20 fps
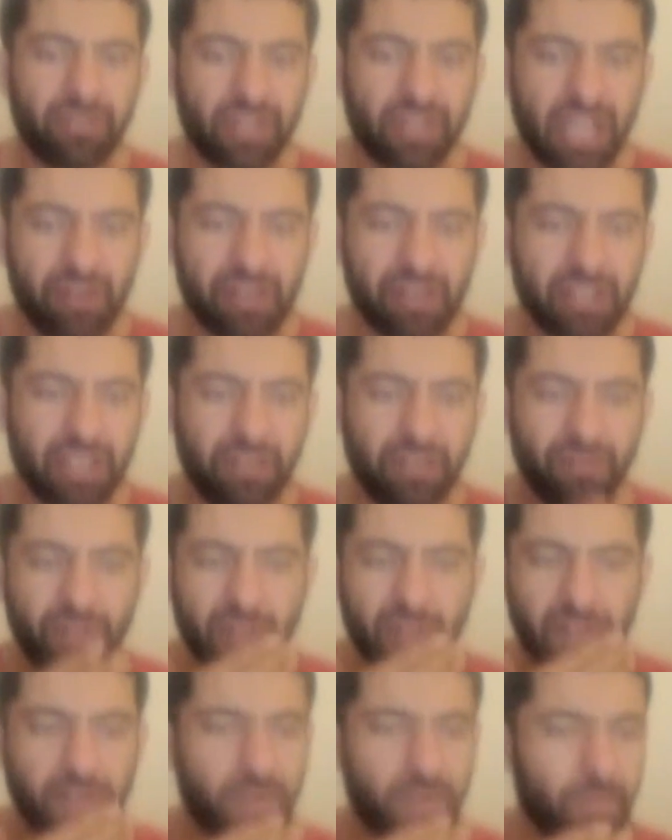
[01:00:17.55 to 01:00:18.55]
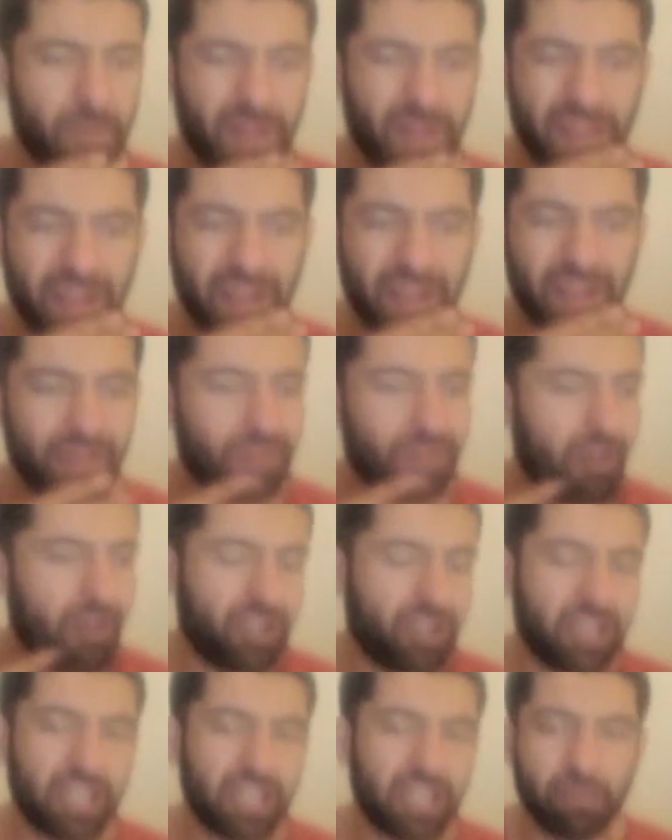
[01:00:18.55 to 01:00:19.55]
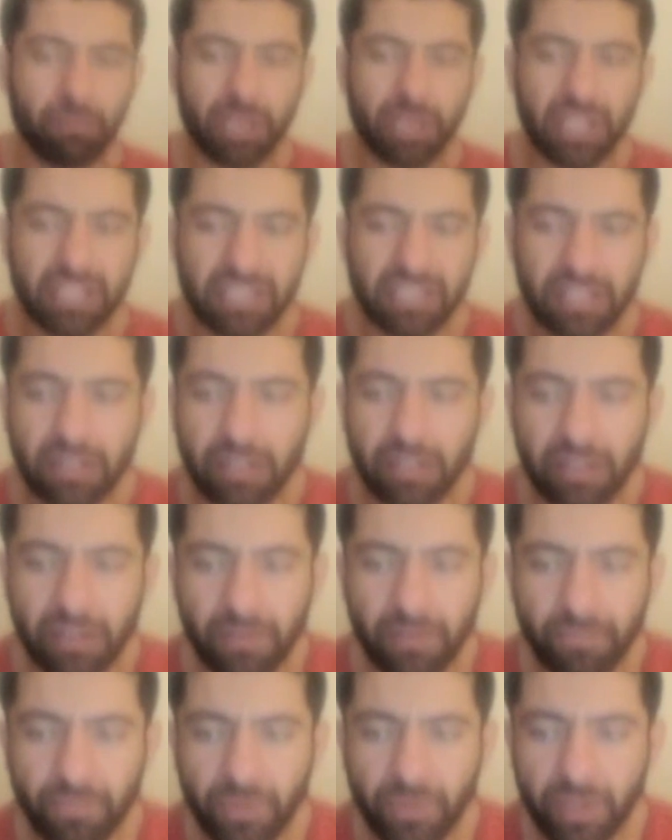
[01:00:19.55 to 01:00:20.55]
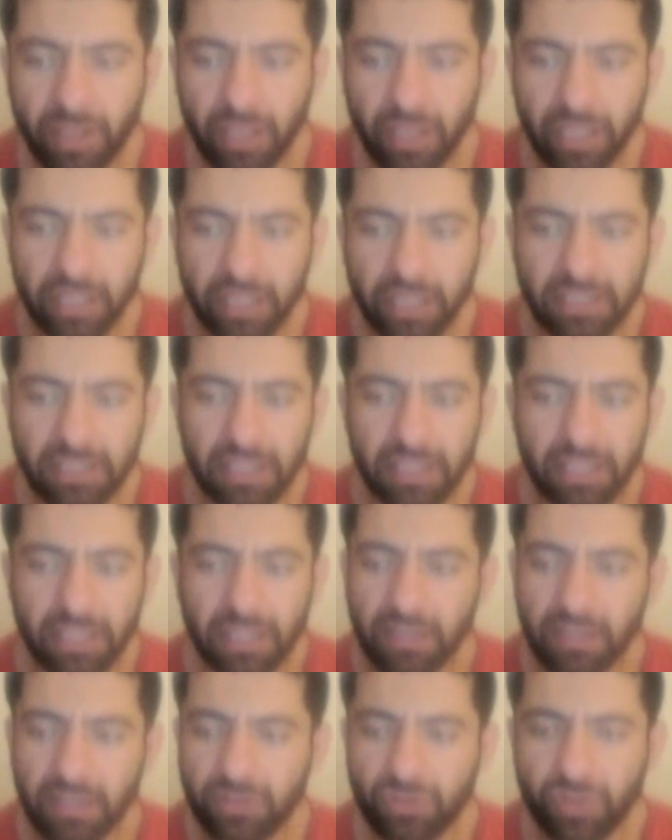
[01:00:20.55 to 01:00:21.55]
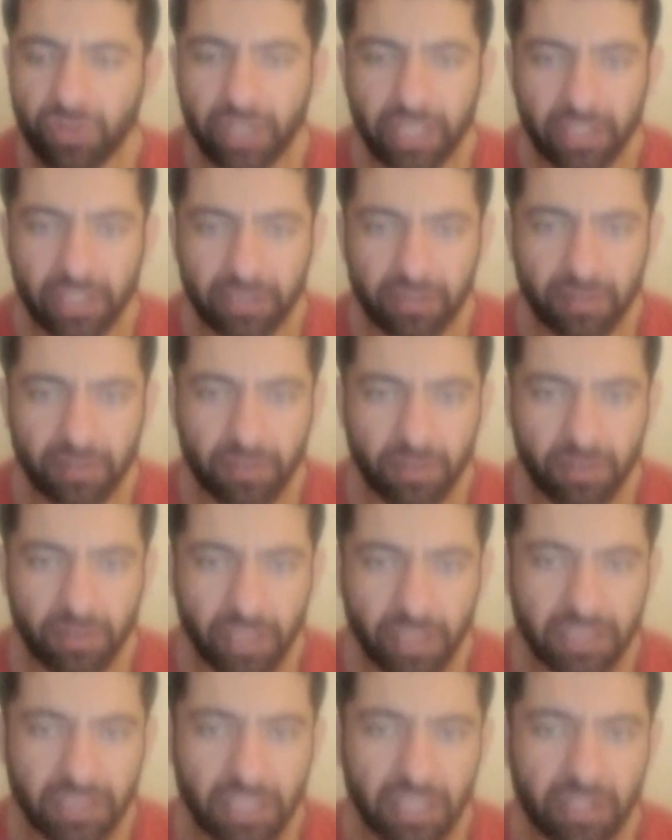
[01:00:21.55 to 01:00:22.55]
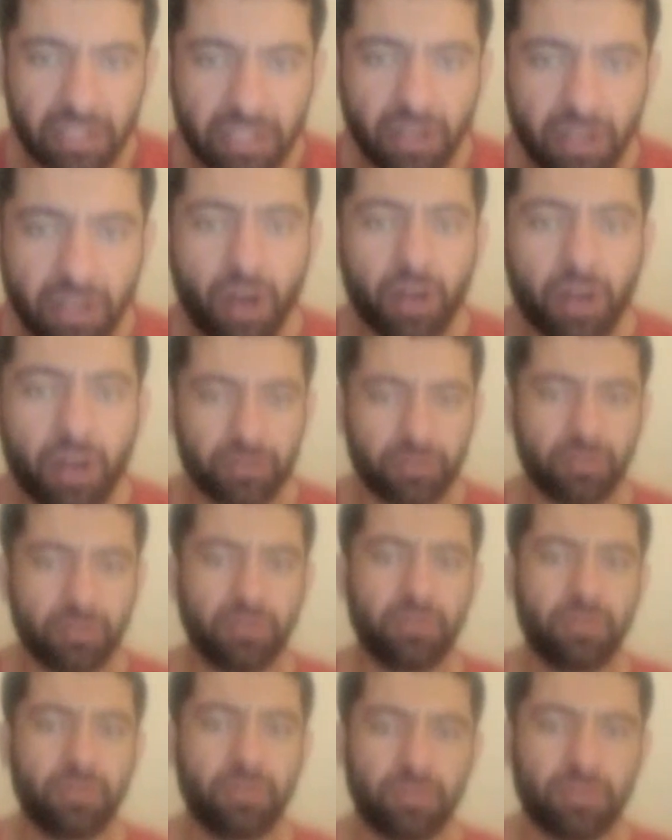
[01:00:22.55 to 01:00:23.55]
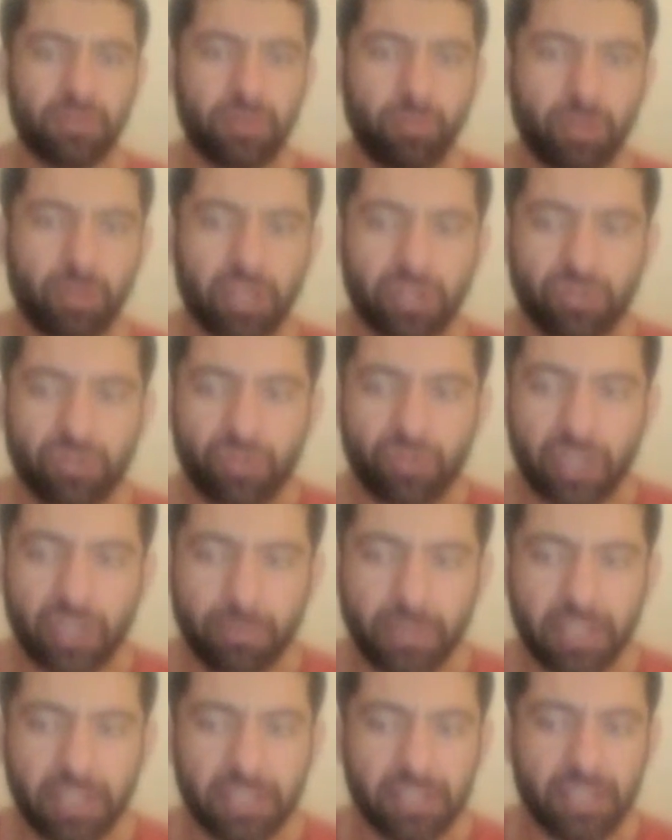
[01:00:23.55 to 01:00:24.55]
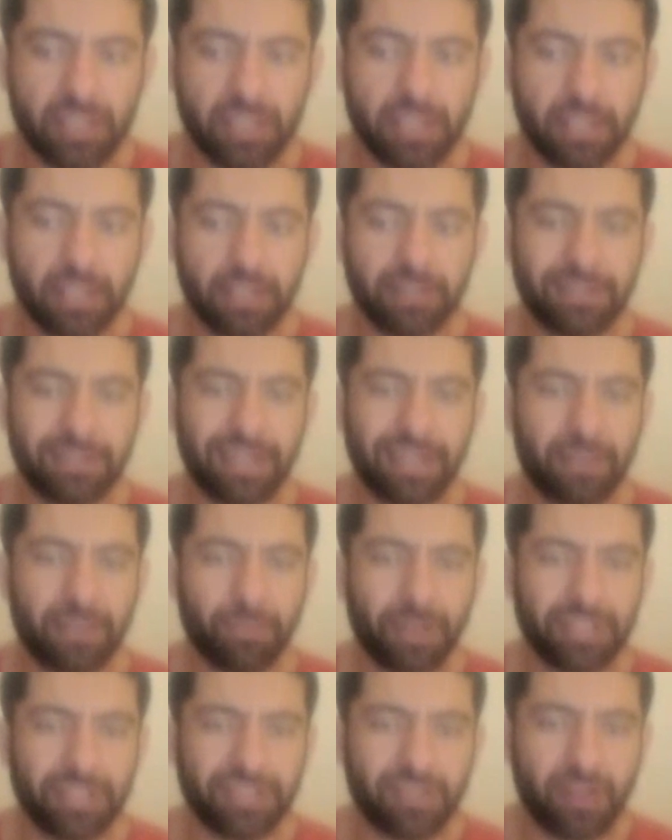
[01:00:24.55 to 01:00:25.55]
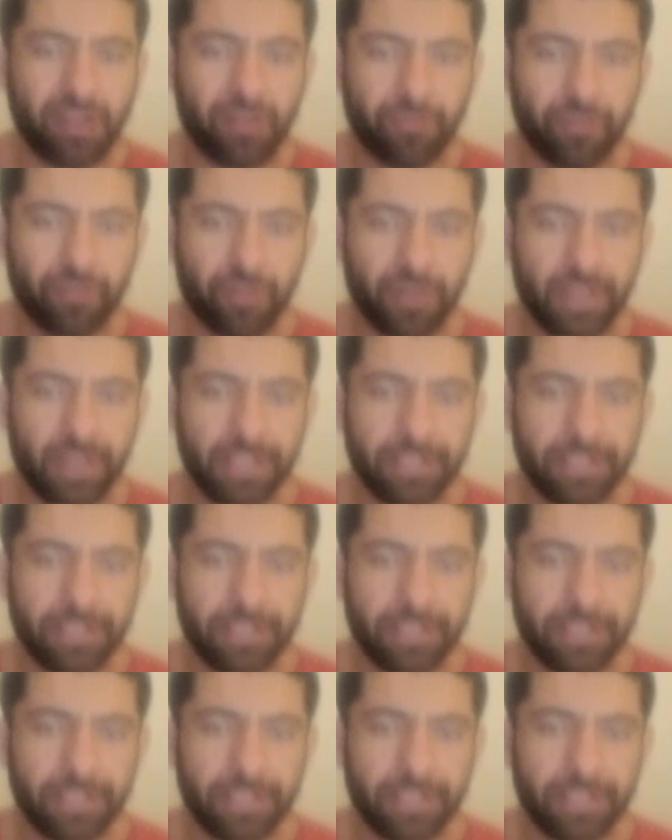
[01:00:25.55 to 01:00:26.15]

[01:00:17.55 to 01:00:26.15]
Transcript: I've carried that feeling all my life. I feel like I'm easily tricked, easily conned. Someone could trick me easily and take my stuff.